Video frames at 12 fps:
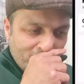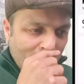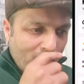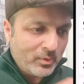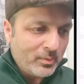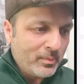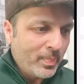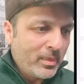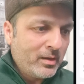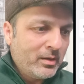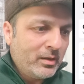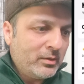problem
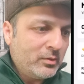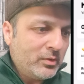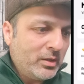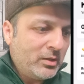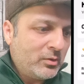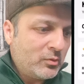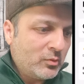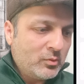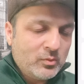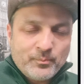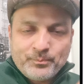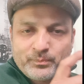you need
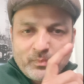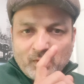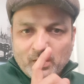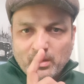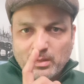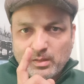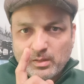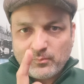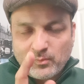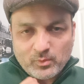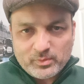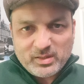to
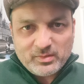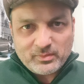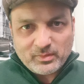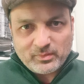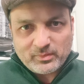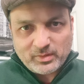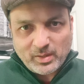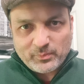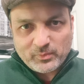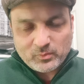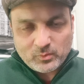follow these steps.